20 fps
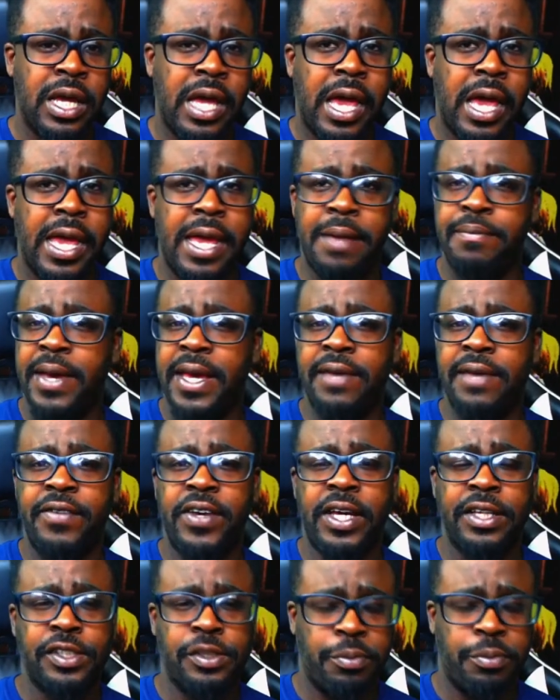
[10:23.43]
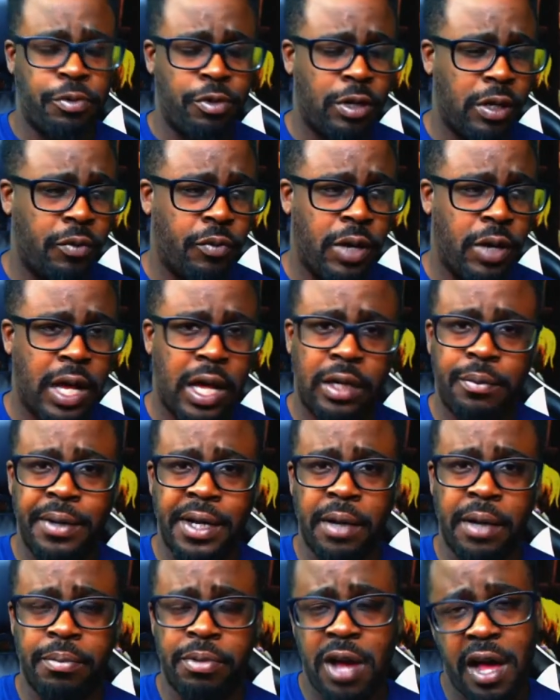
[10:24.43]
it maybe get to a point where I don't make
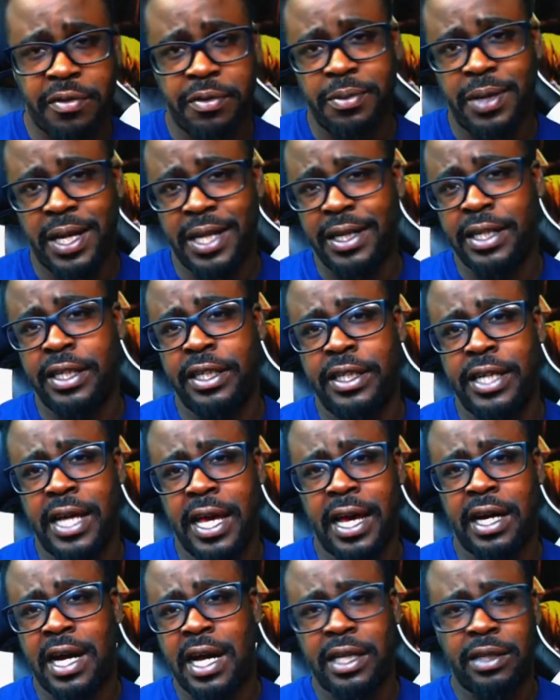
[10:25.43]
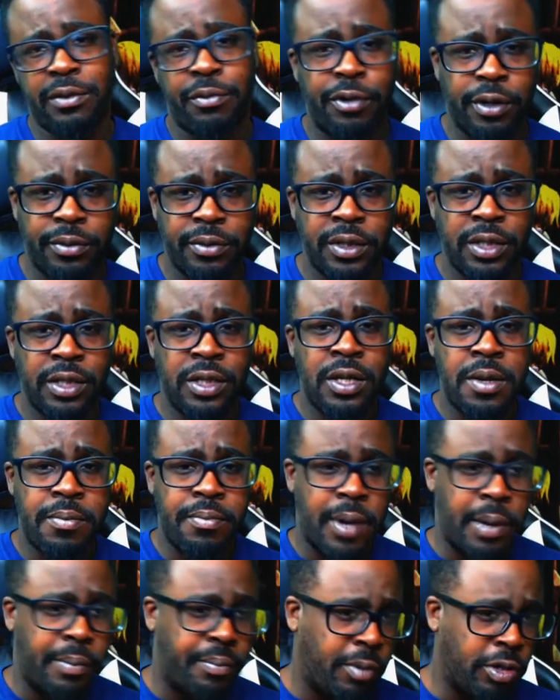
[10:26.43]
a profit, but at the end of the day, I kind of want
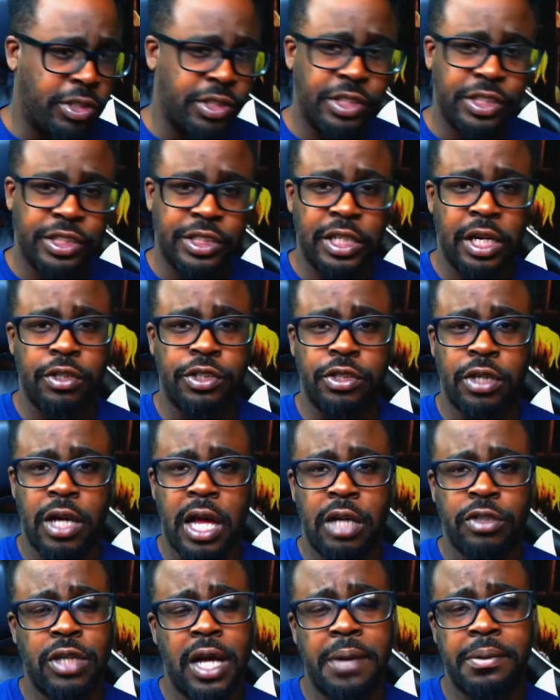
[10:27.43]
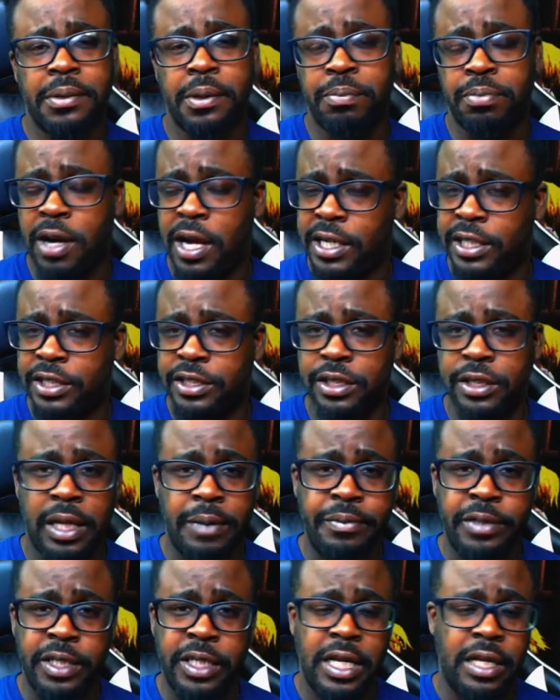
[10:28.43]
my merch to sell. So I'll drop the price. Let
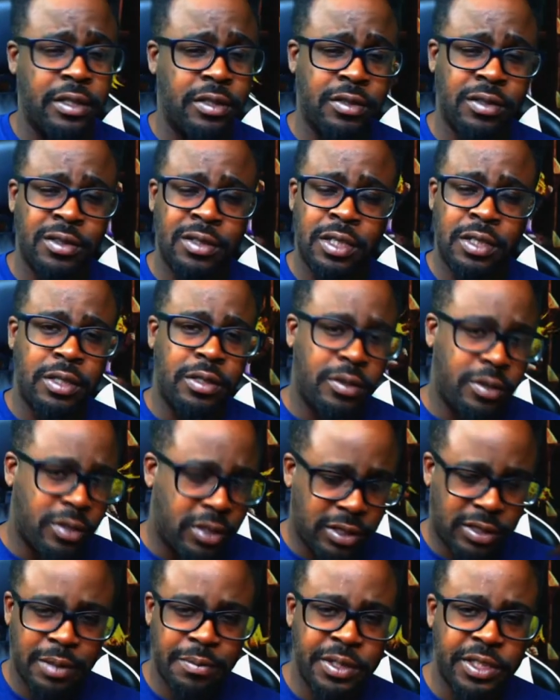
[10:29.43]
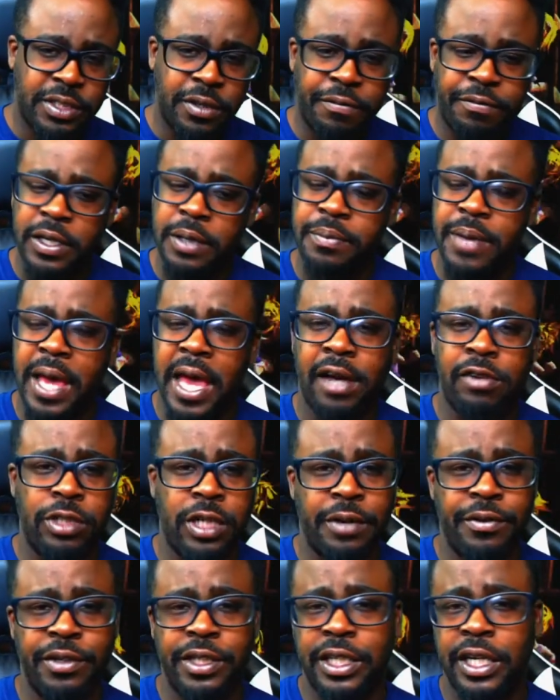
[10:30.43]
me get, just give me some feedback on
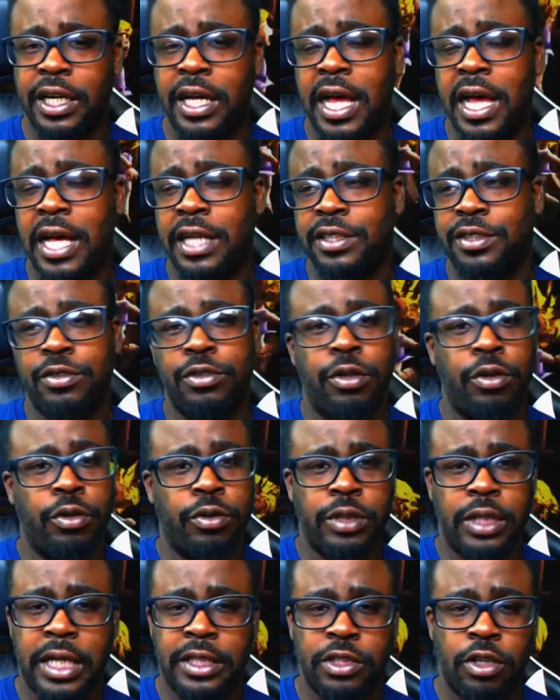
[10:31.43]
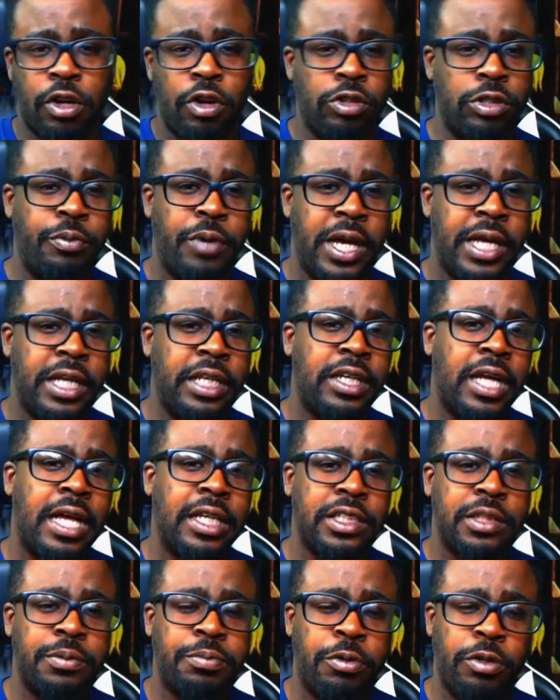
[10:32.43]
everything, guys. You know, that's the only way you kind
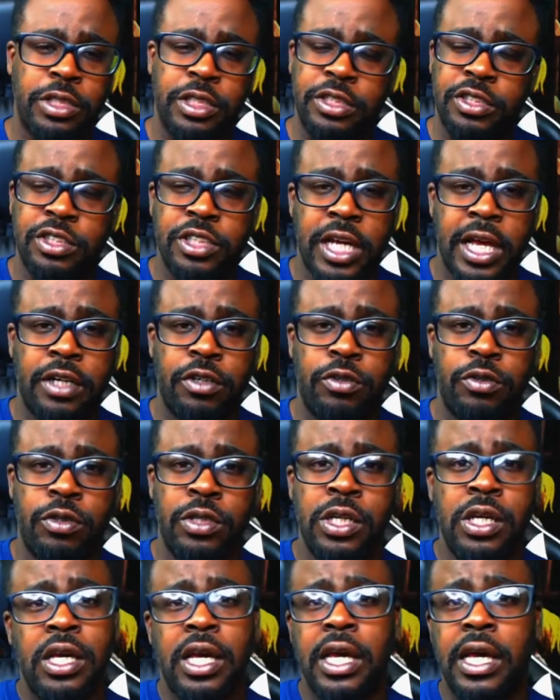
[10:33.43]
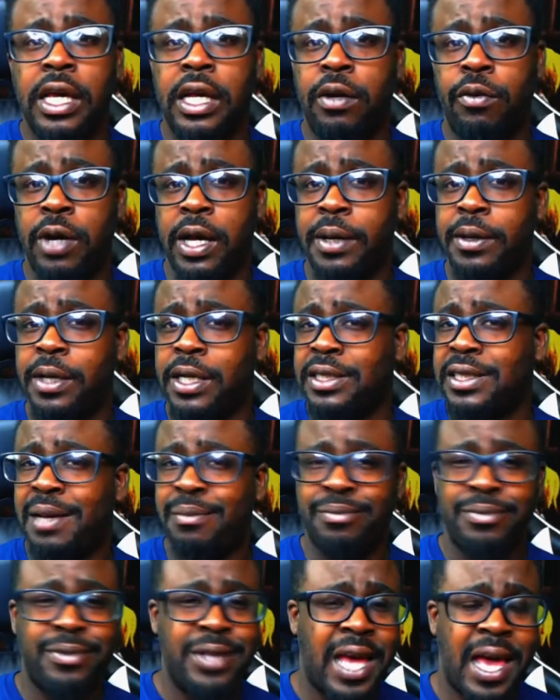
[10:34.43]
of support this channel in a way, because
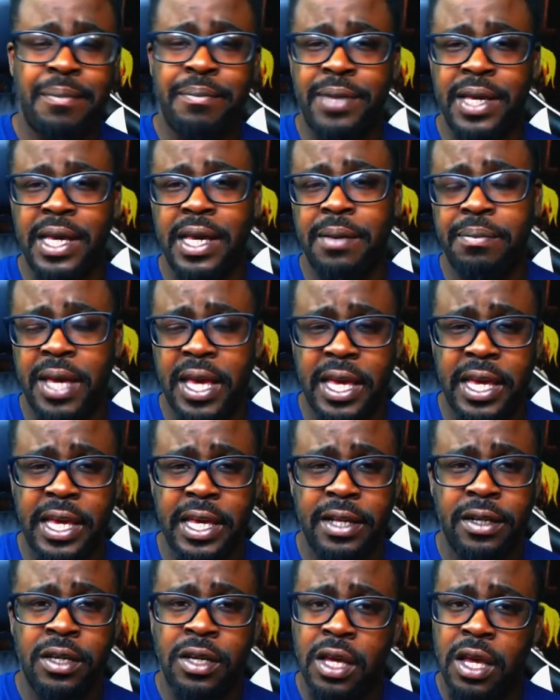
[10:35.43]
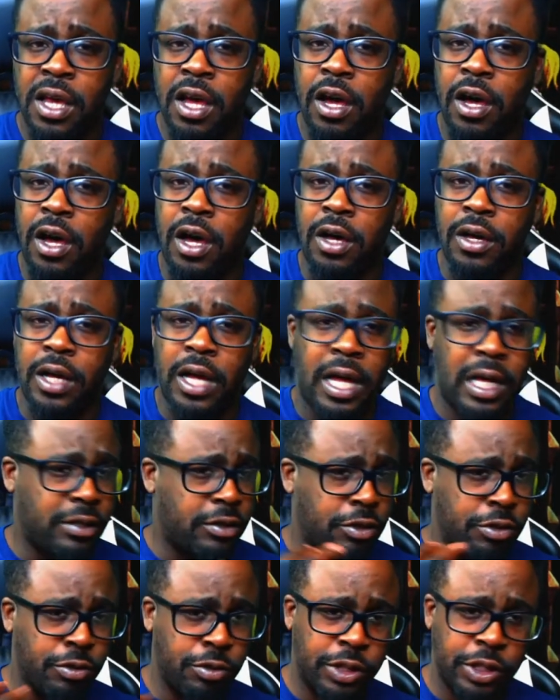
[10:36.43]
I'm not being paid. Uh, I
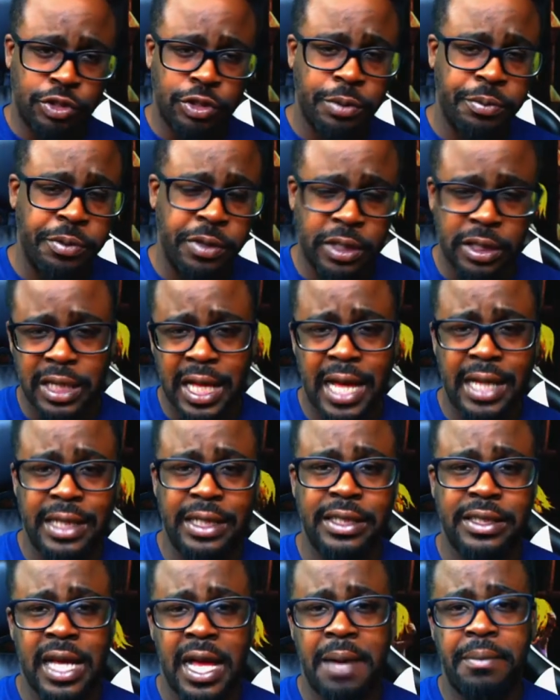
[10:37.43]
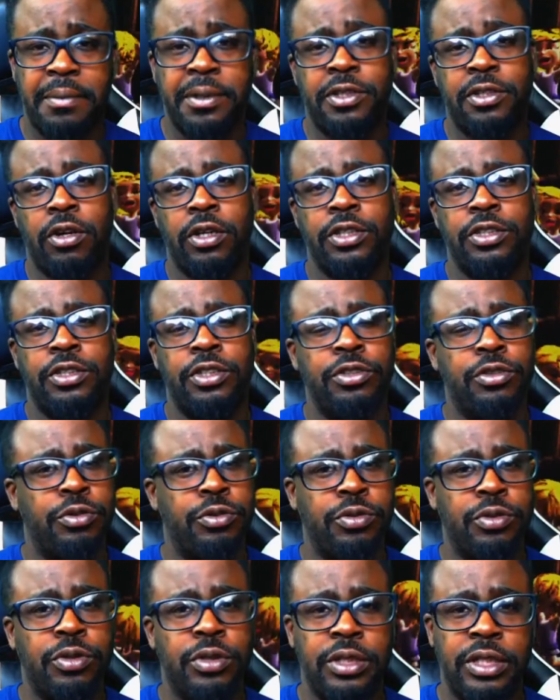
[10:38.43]
do contribute a lot of time and thought to
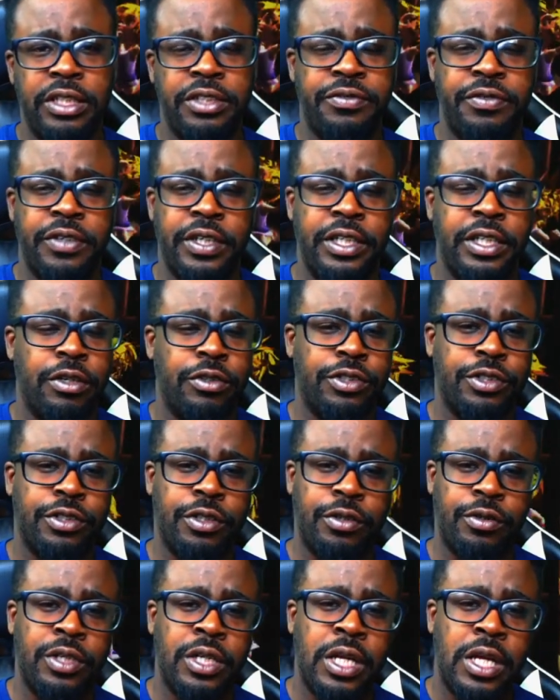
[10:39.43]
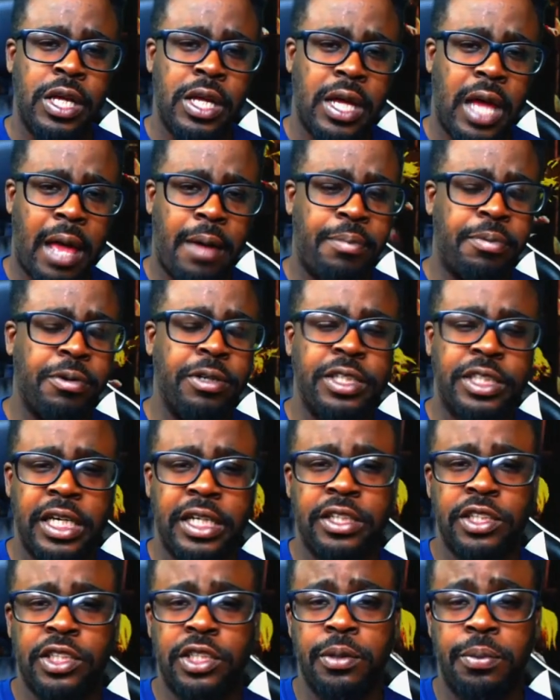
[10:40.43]
these videos, so I appreciate
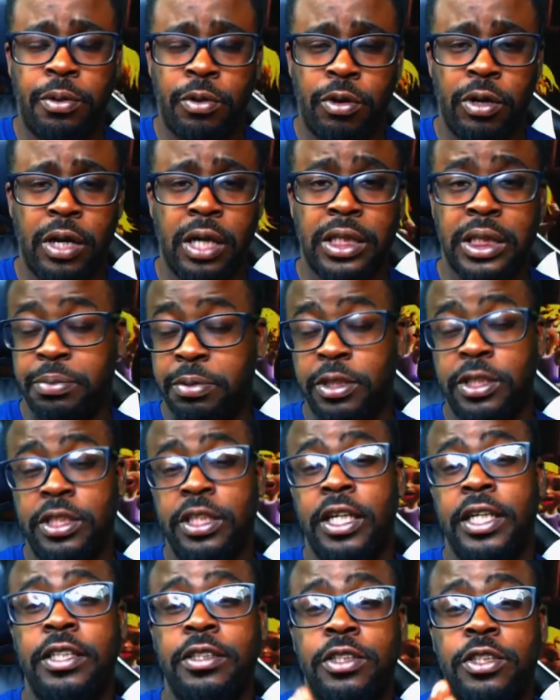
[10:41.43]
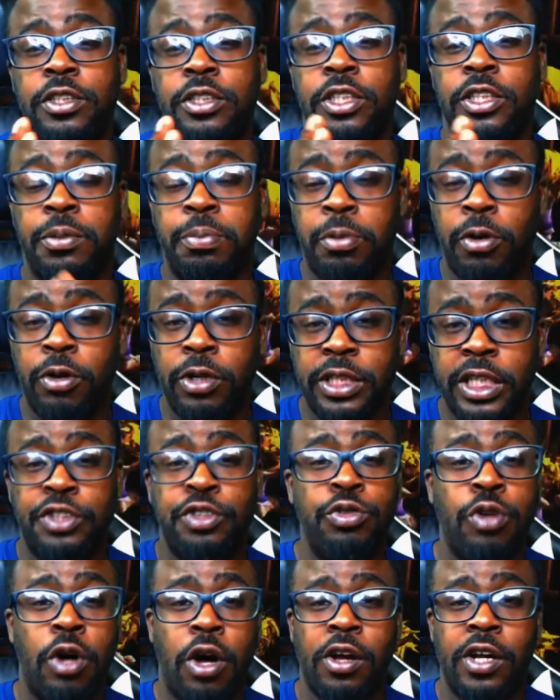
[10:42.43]
the support. I appreciate the support that
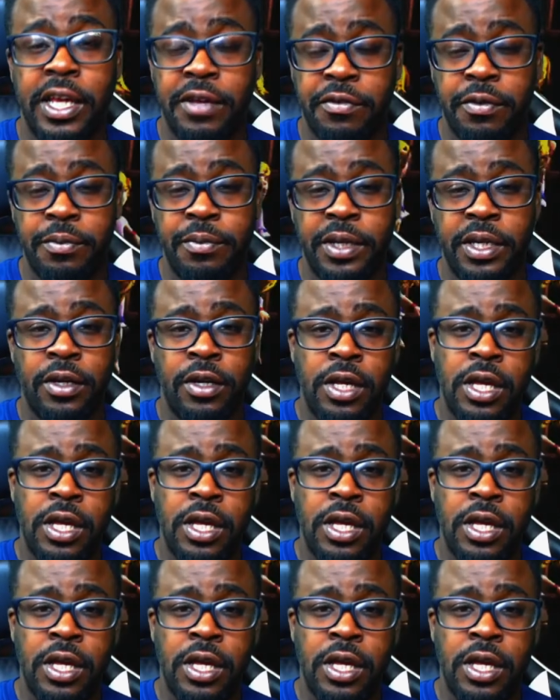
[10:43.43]
you are giving me.